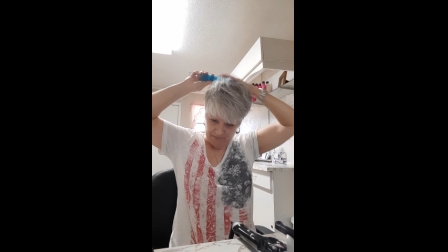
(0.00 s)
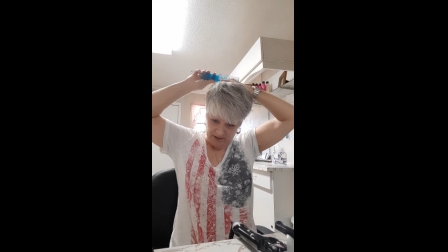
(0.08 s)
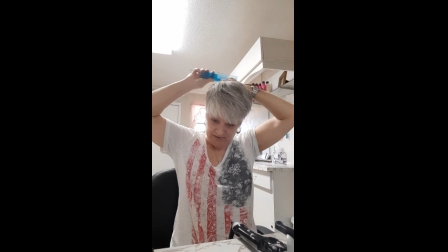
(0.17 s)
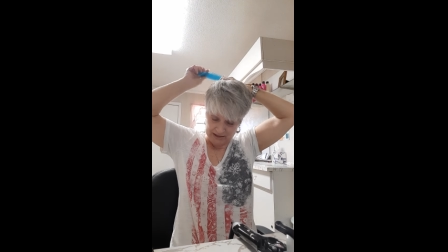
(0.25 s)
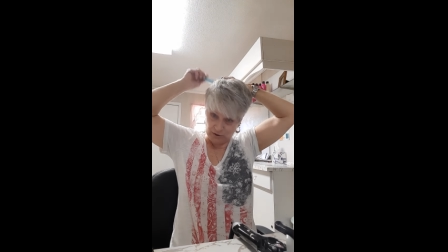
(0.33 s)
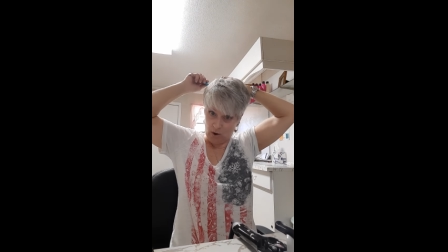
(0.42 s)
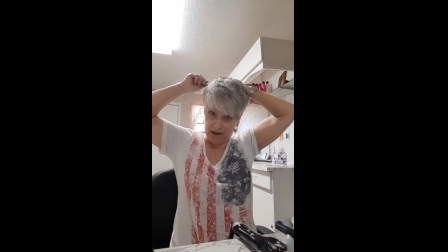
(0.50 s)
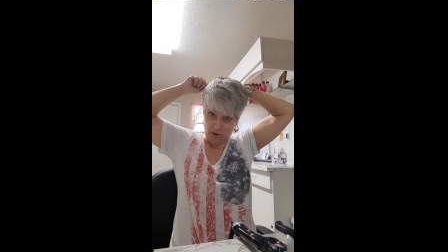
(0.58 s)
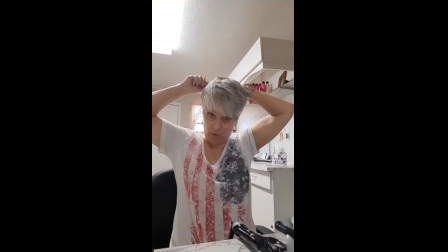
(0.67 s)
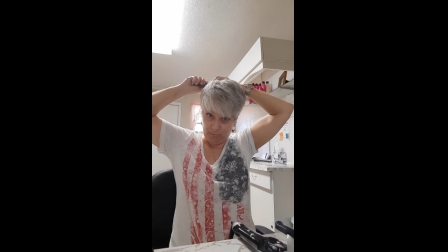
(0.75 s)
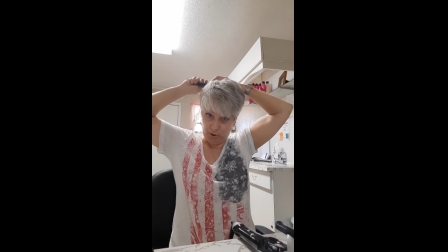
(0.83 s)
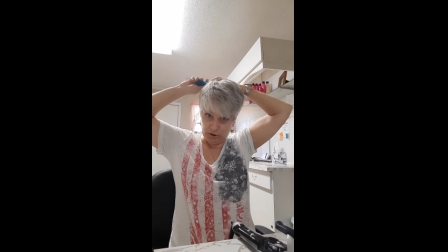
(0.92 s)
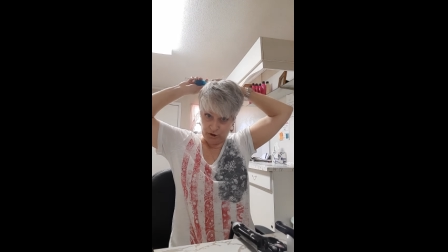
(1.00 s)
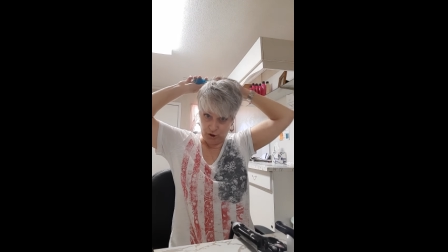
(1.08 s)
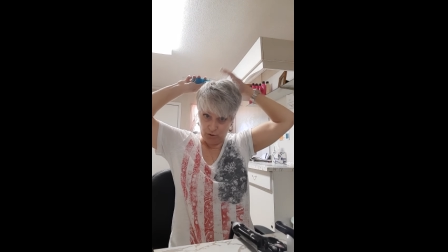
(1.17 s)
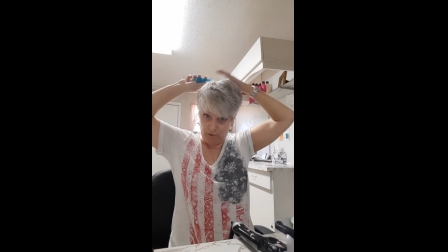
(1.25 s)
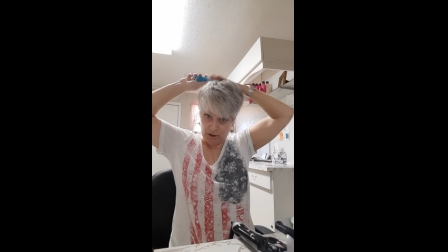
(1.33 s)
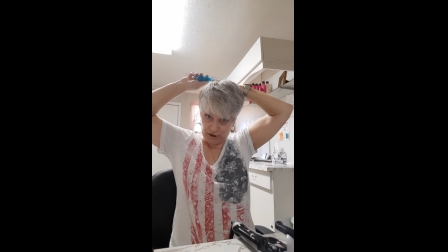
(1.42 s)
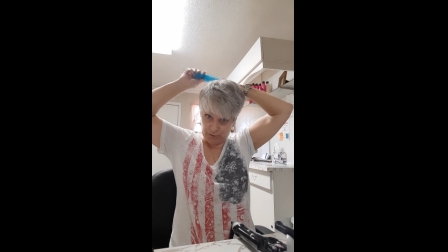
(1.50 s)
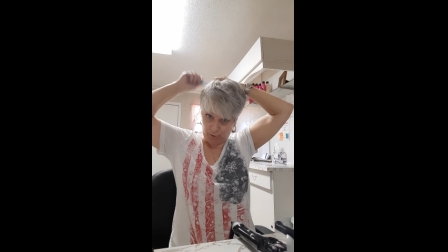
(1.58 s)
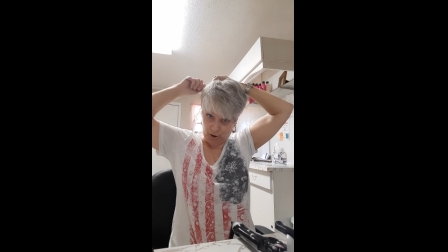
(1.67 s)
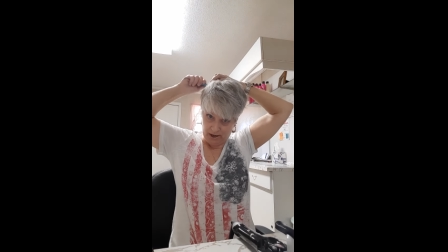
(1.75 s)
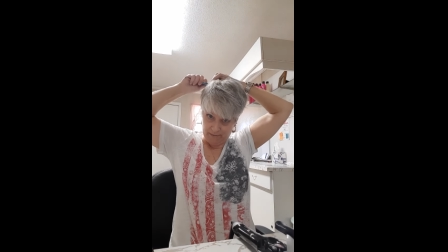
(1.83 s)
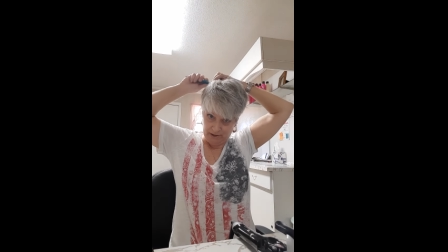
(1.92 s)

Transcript: That's why I don't put too much spray,